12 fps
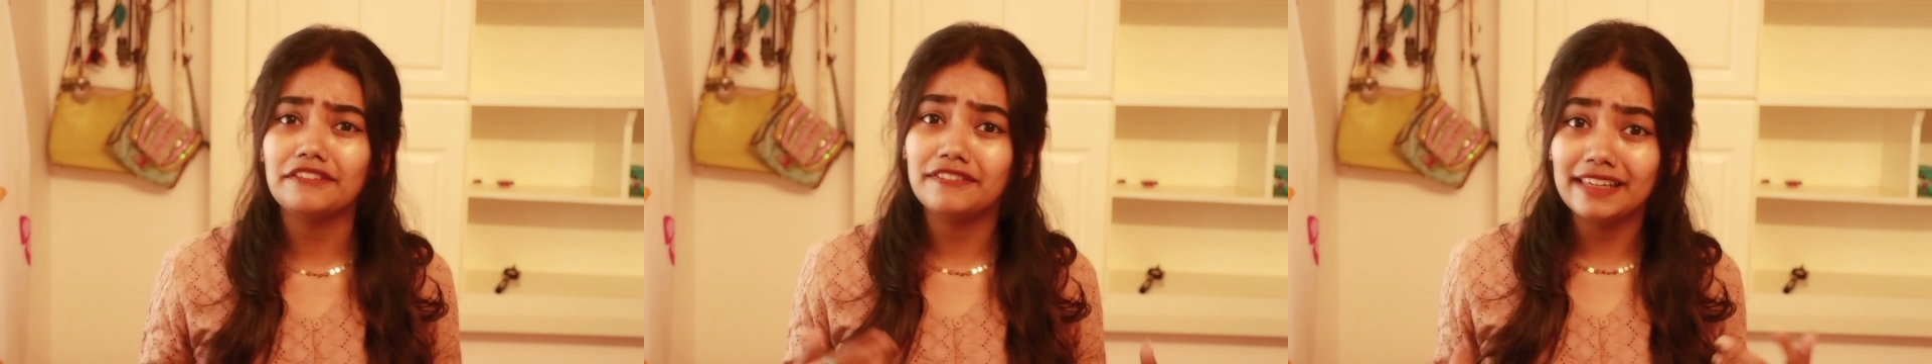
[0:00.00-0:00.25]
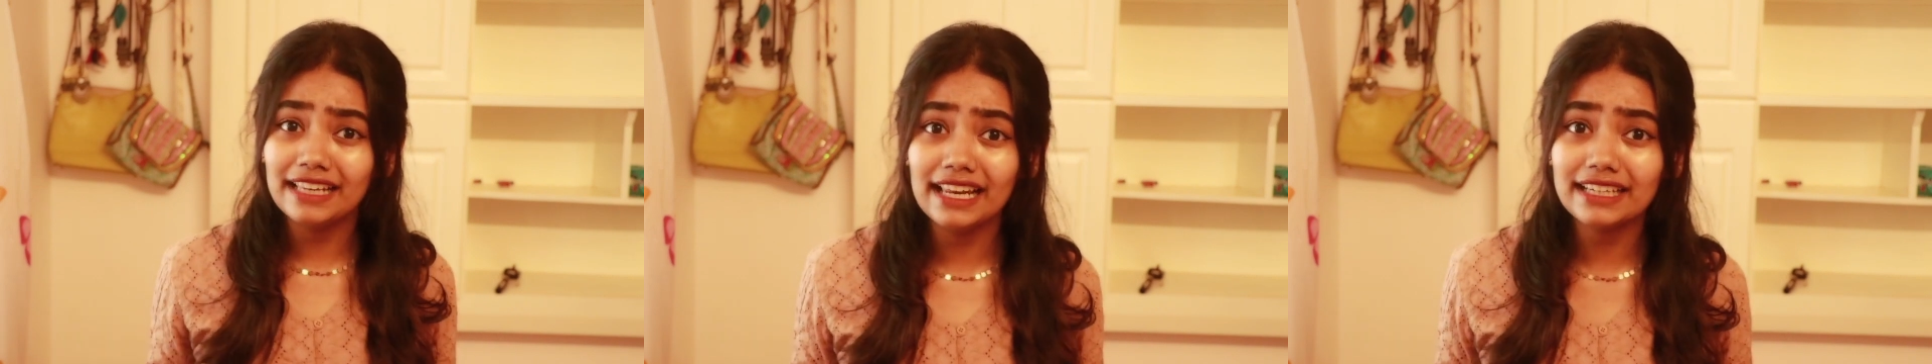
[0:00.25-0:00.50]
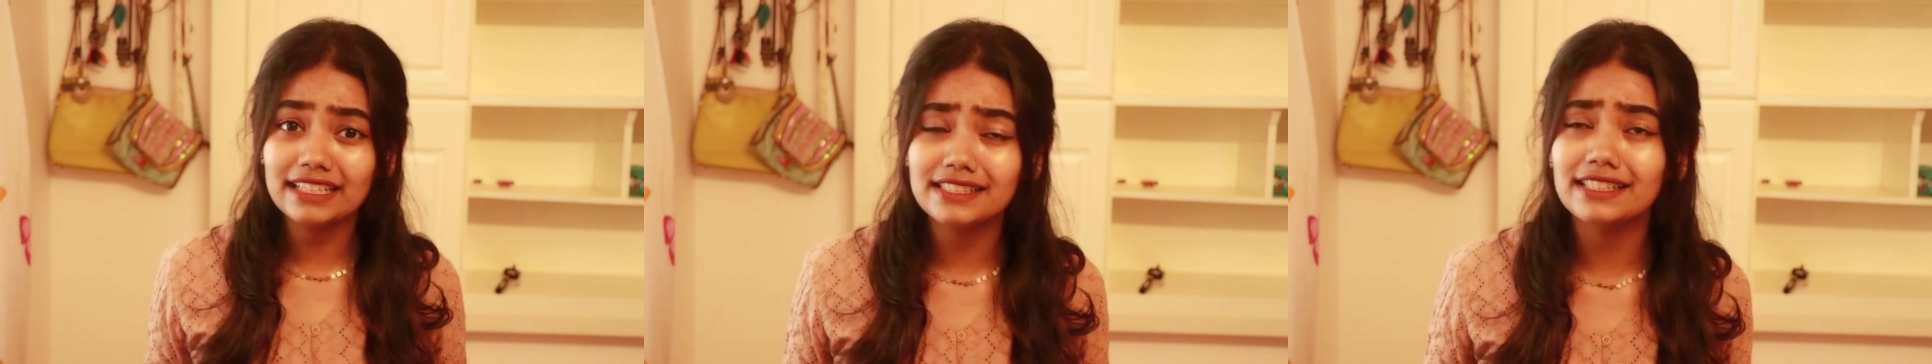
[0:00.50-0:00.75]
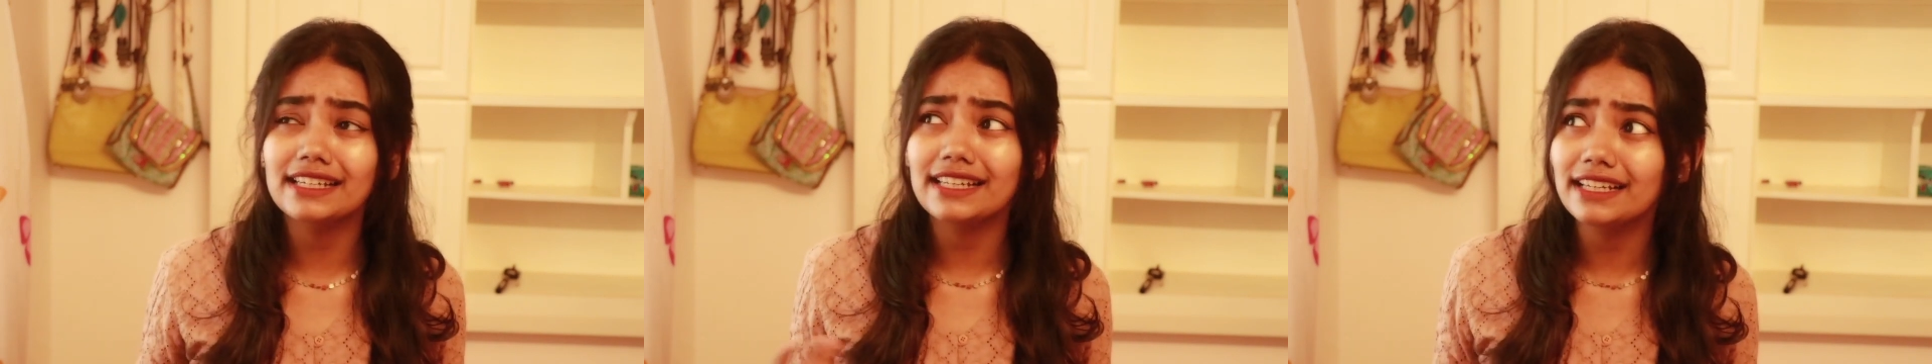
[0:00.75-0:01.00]
I feel like
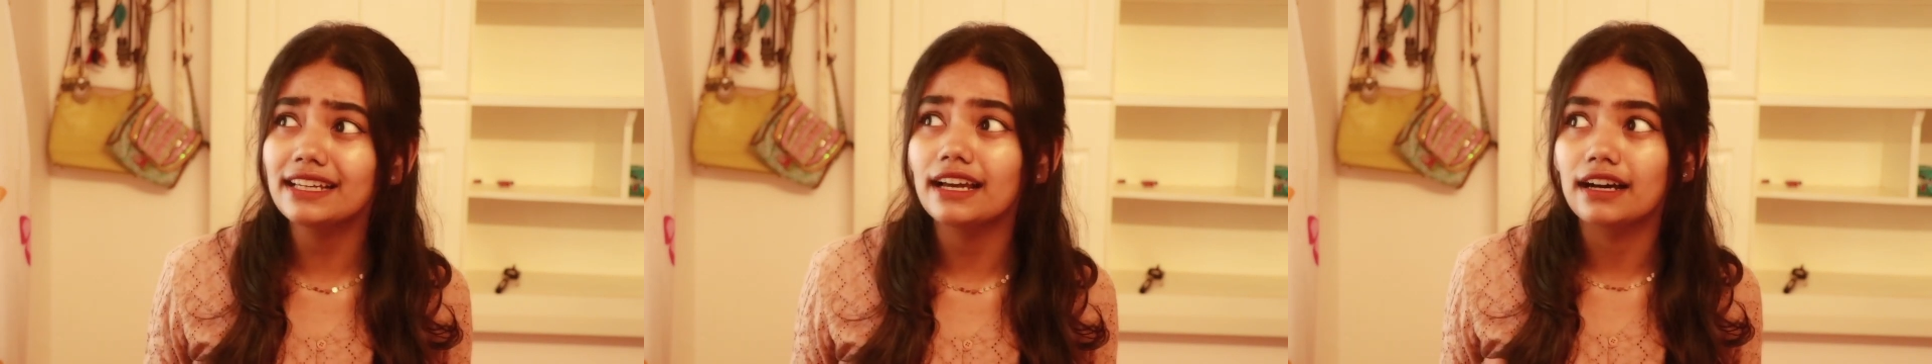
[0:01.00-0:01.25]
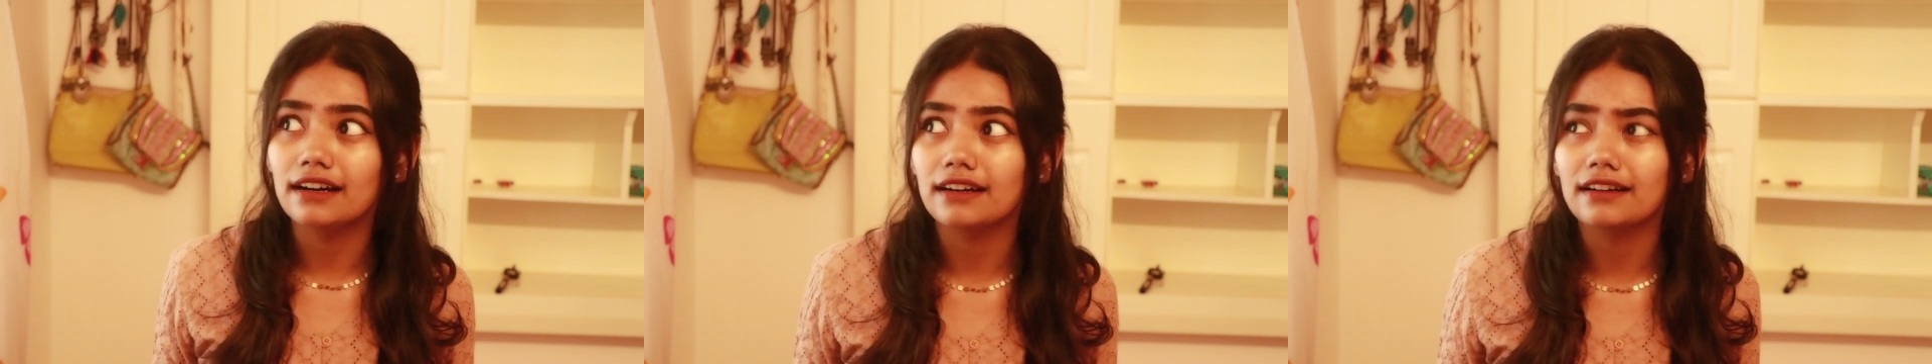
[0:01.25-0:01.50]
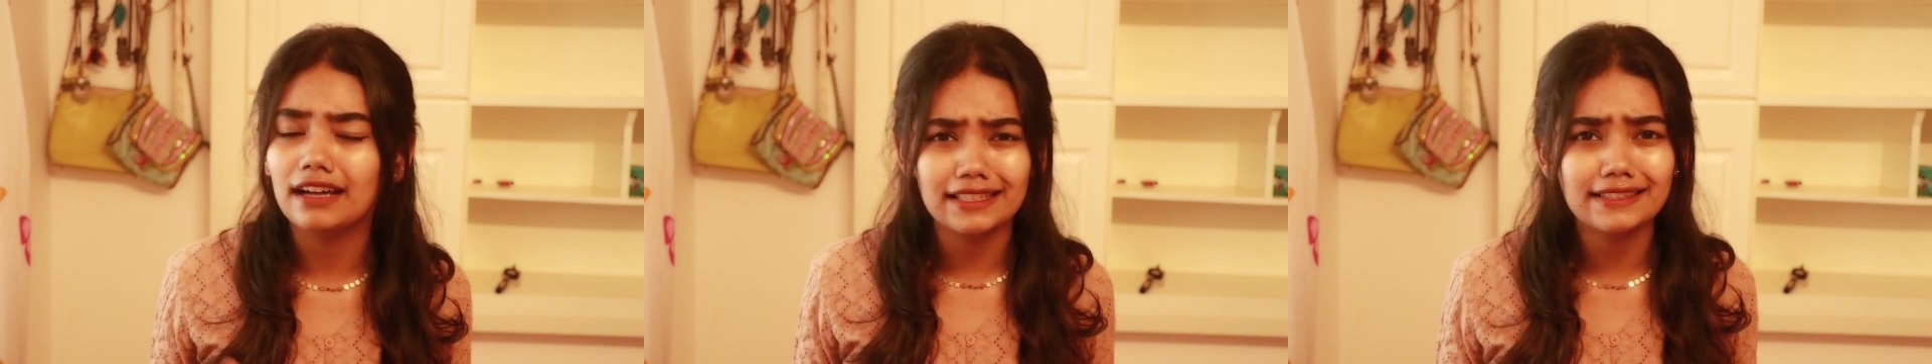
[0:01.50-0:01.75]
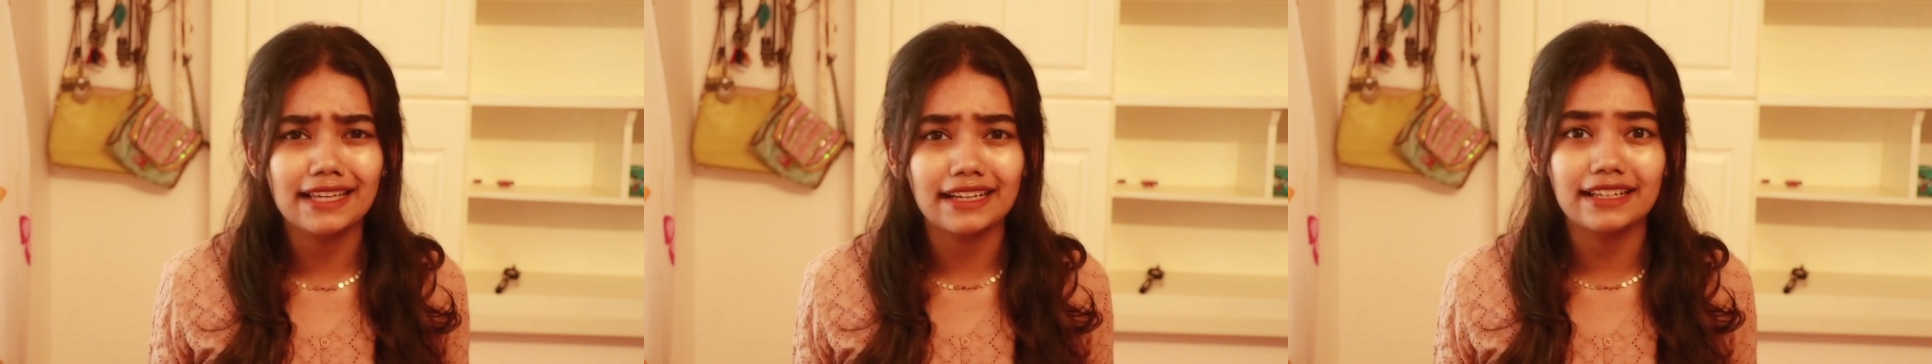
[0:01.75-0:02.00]
it's really
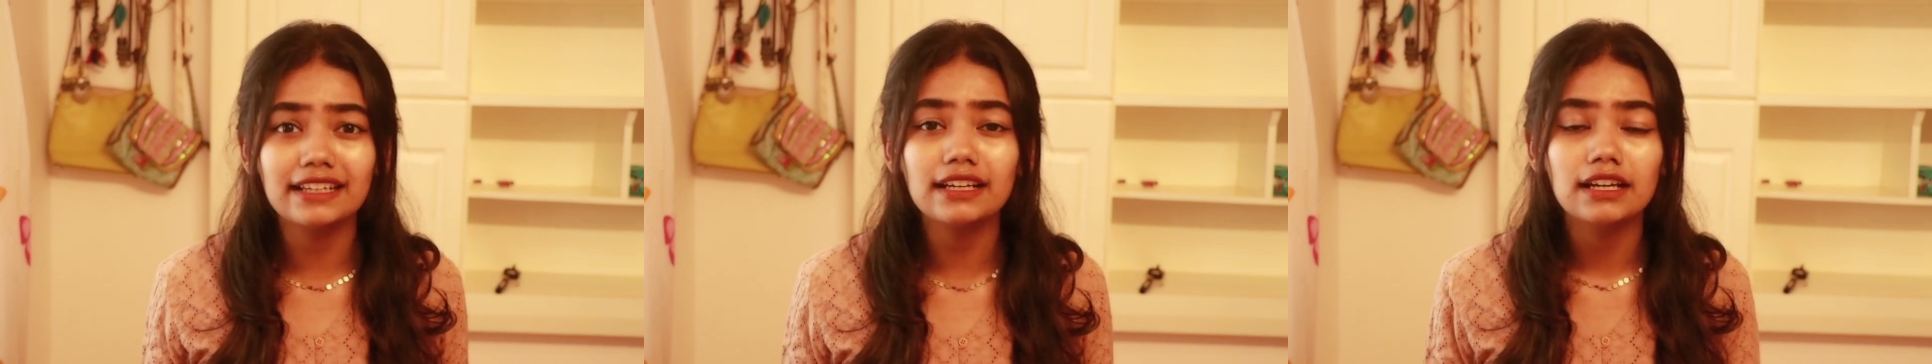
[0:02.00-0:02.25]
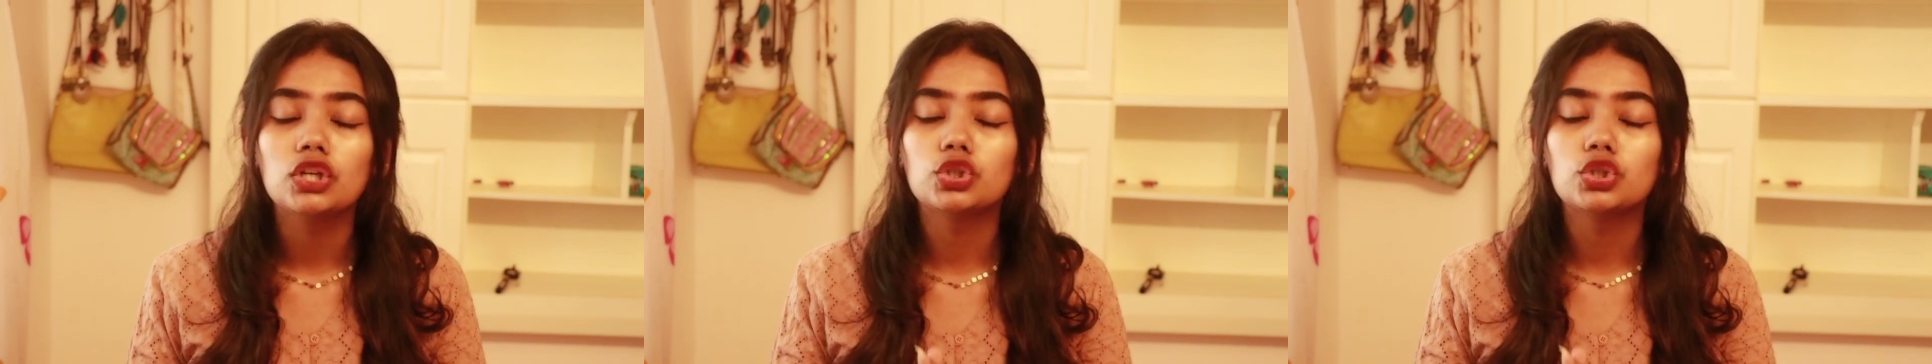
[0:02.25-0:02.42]
aesthetic.